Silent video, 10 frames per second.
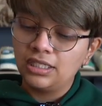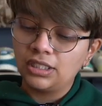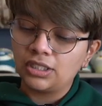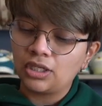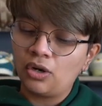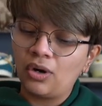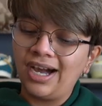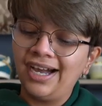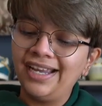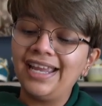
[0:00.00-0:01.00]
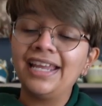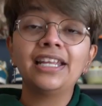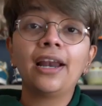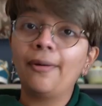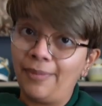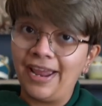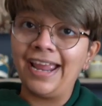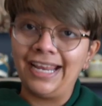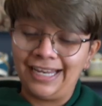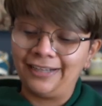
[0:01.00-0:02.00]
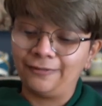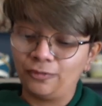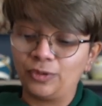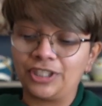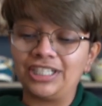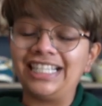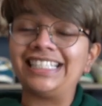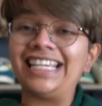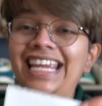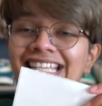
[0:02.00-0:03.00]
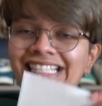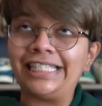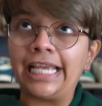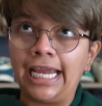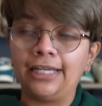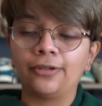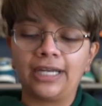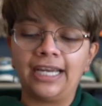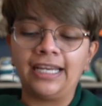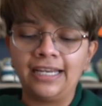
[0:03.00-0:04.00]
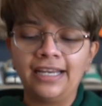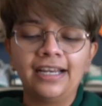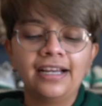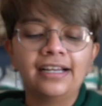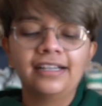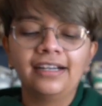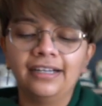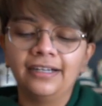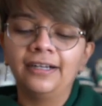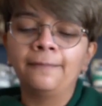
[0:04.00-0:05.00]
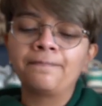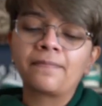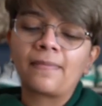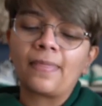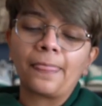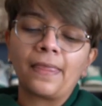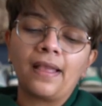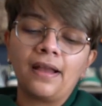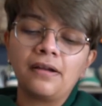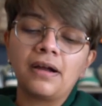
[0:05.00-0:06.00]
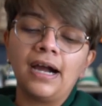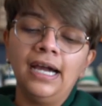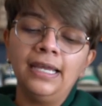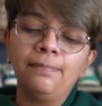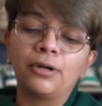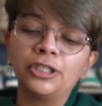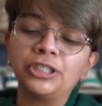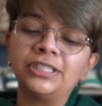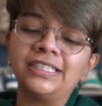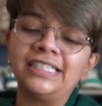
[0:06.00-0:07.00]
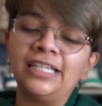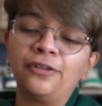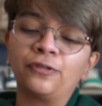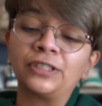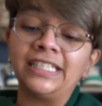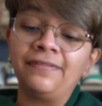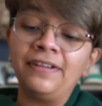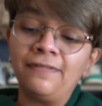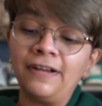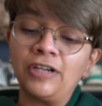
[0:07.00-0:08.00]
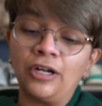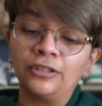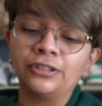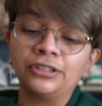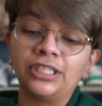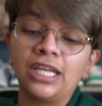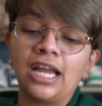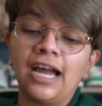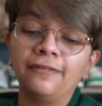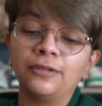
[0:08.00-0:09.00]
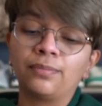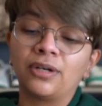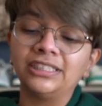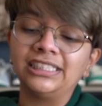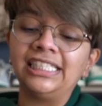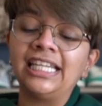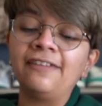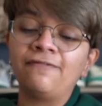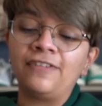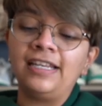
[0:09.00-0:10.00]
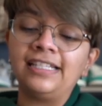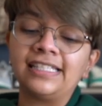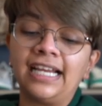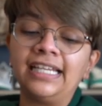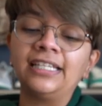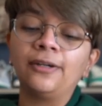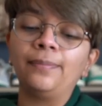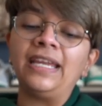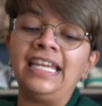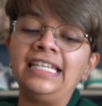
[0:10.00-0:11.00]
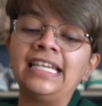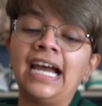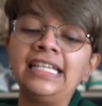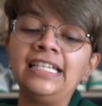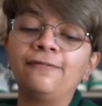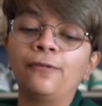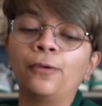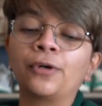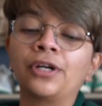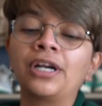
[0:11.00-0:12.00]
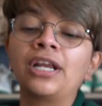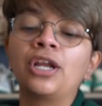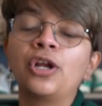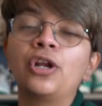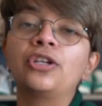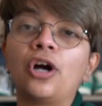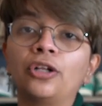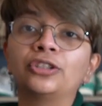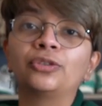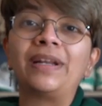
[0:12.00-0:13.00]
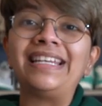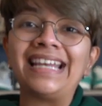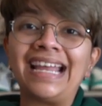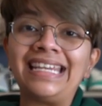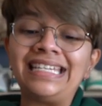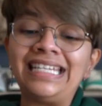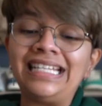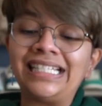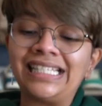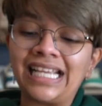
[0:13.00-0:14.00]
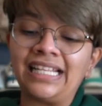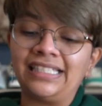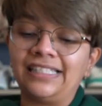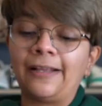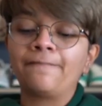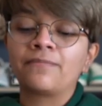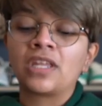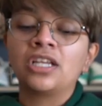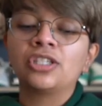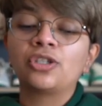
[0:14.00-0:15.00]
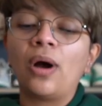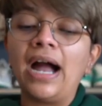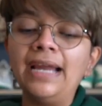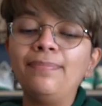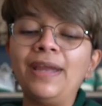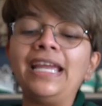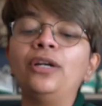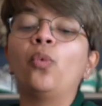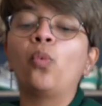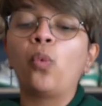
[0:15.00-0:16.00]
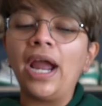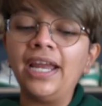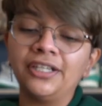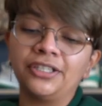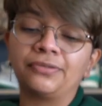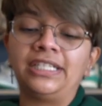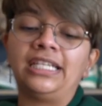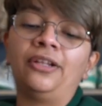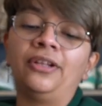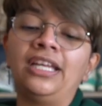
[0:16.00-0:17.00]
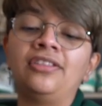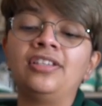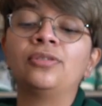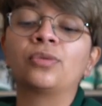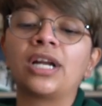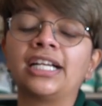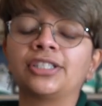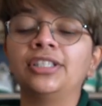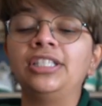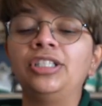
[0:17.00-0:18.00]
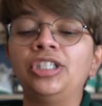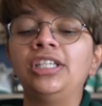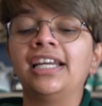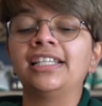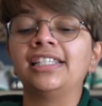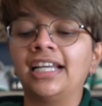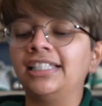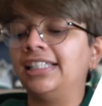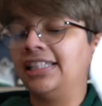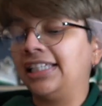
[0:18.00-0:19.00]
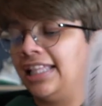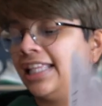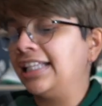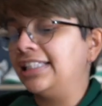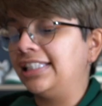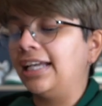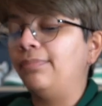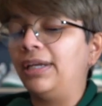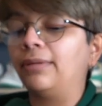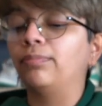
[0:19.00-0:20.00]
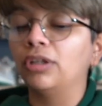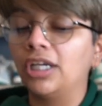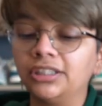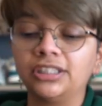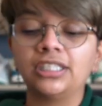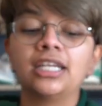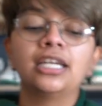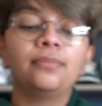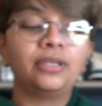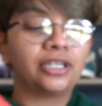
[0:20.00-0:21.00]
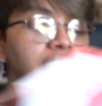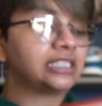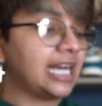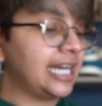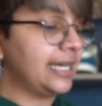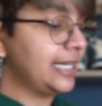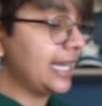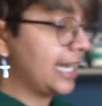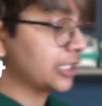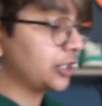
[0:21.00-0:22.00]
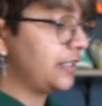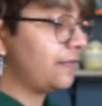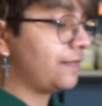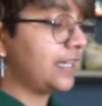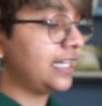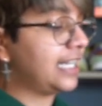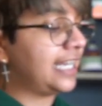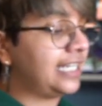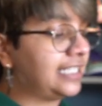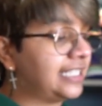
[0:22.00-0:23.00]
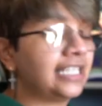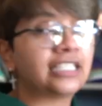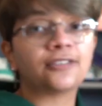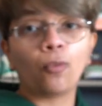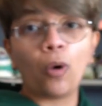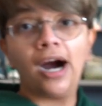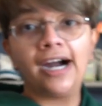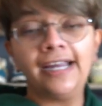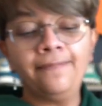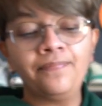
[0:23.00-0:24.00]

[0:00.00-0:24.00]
So I ended up paying, which is insane, okay? I purchased the sneaker for $75. After processing and fees, I ended up paying $94.90. So I paid way under retail, and these were actually GS sizes, and that's a big plus because I actually fit a 6Y.